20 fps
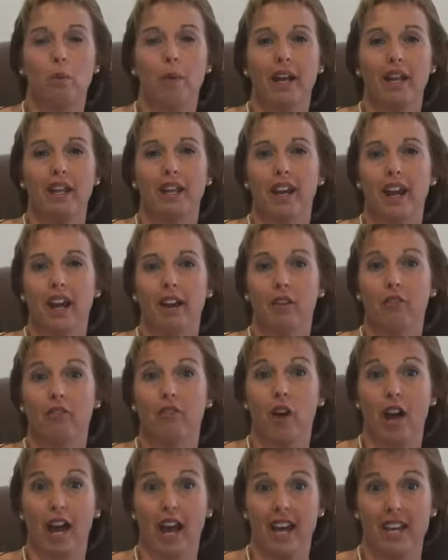remain current
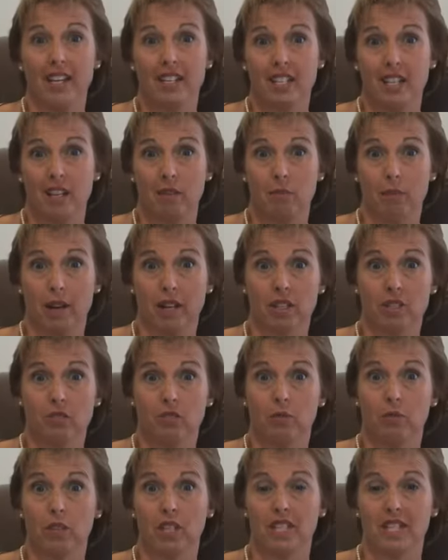for 18 months
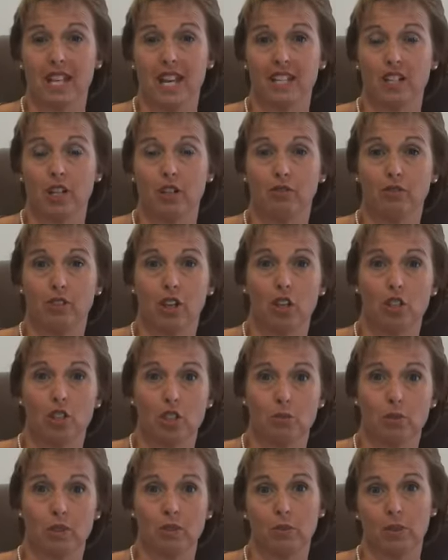from the date of
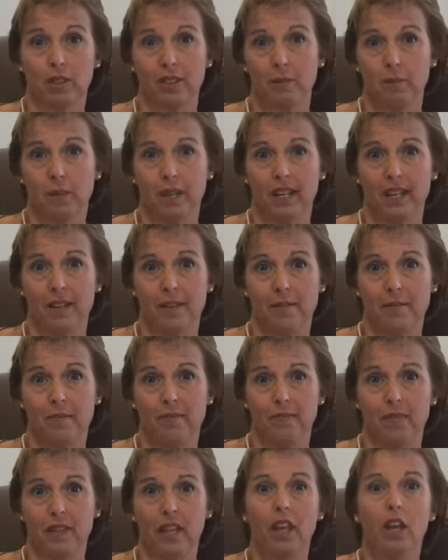lodgement with me.
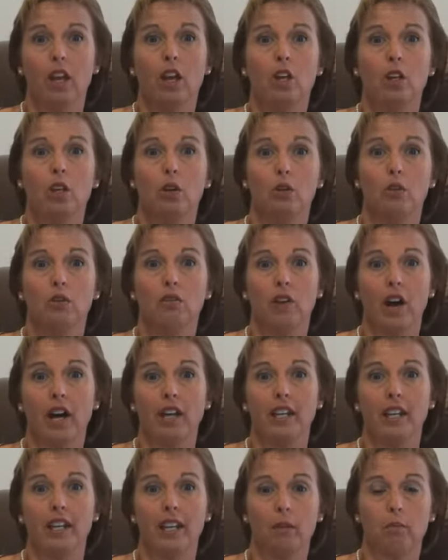You will find
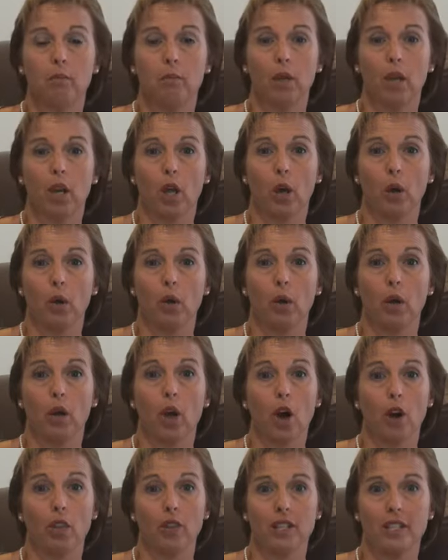a link below
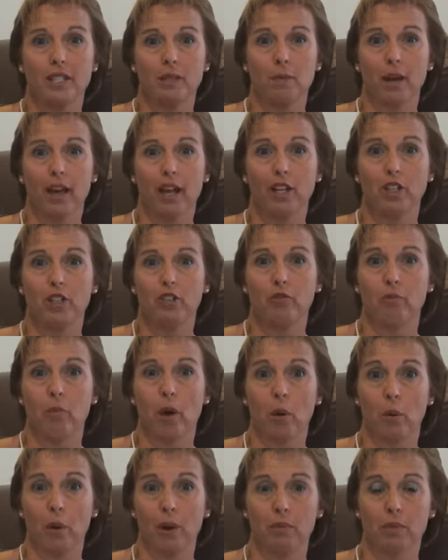on this page of
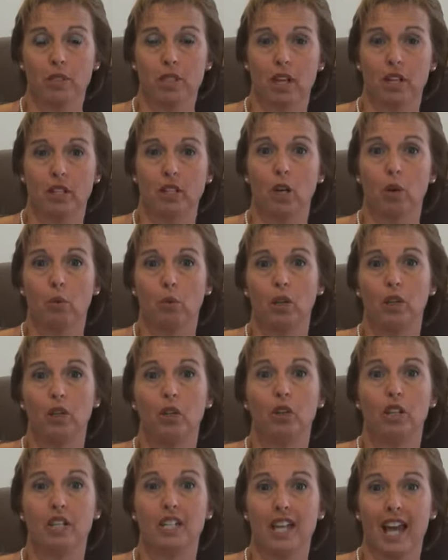my website where you
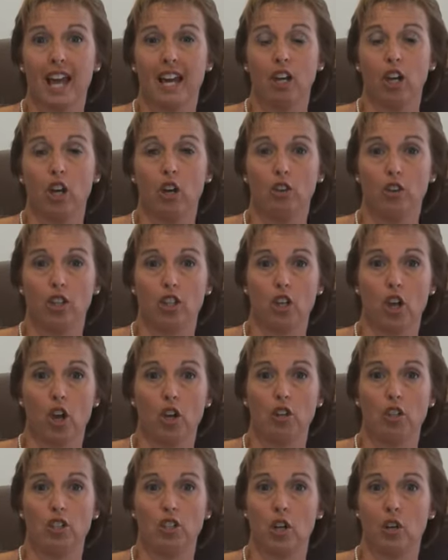can download the
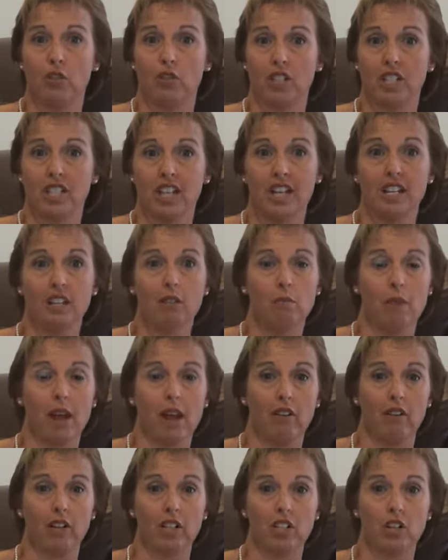notice of intended
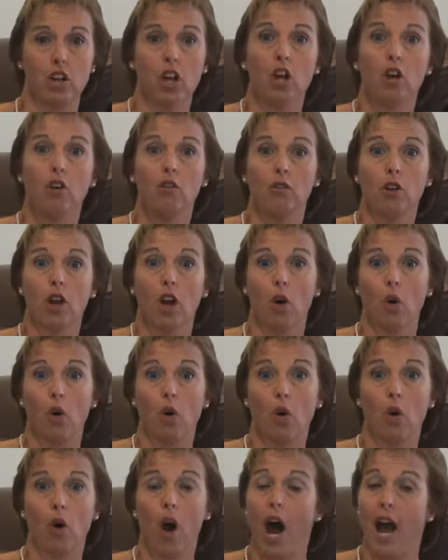marriage,
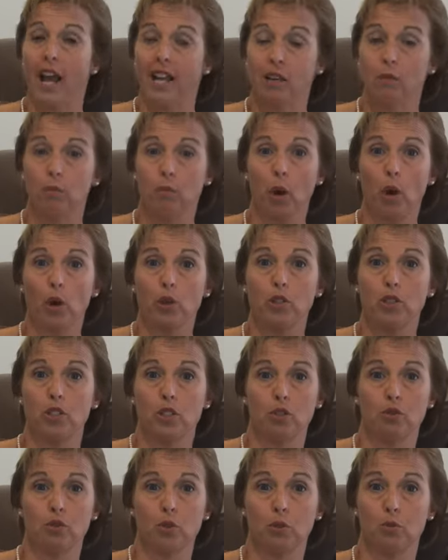or I can post
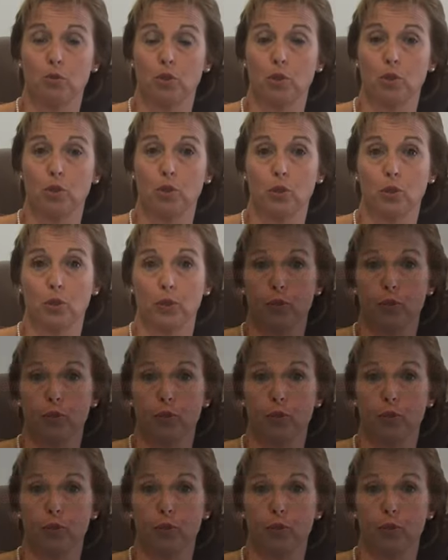this form to you.